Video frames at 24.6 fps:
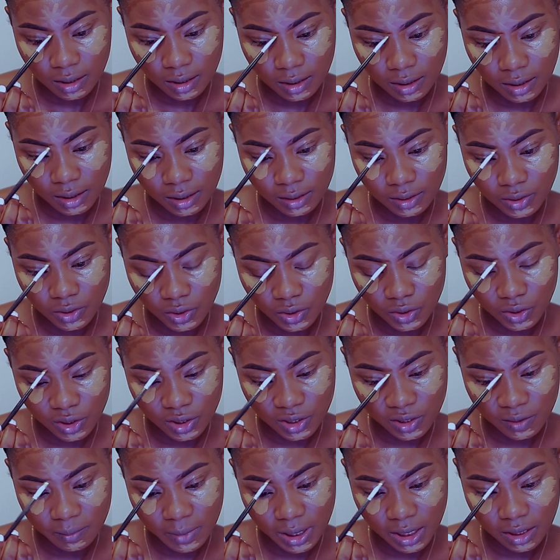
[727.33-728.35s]
and to
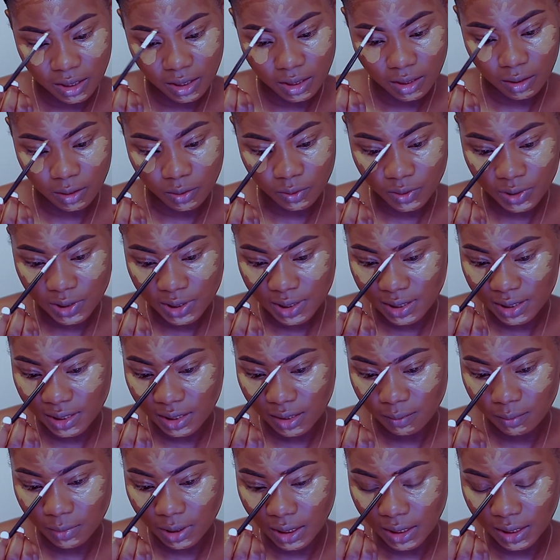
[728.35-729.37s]
just make it look
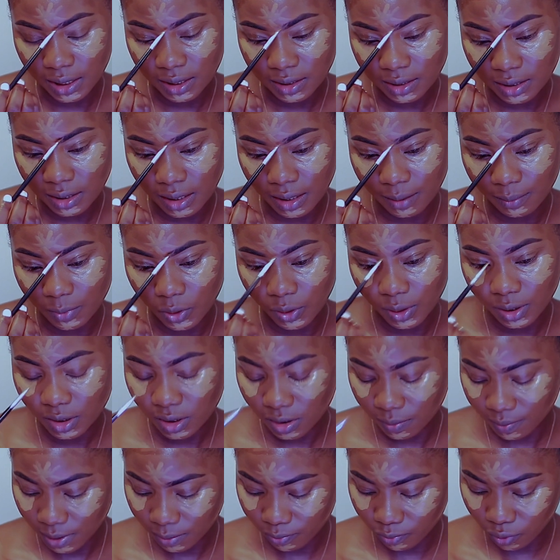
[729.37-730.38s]
seamless, I'm going
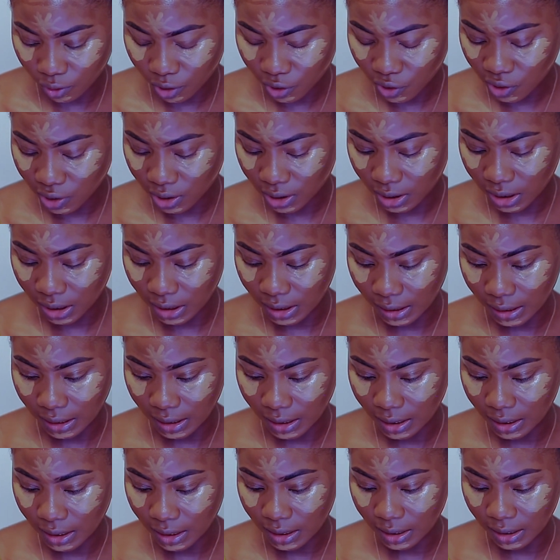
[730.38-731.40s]
to be brushing it
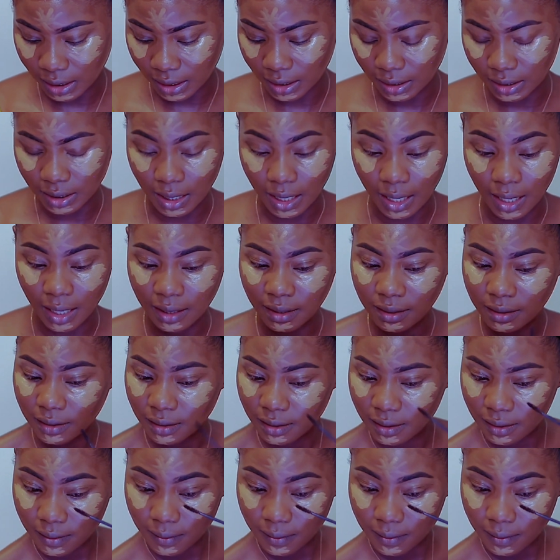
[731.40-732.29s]
in again.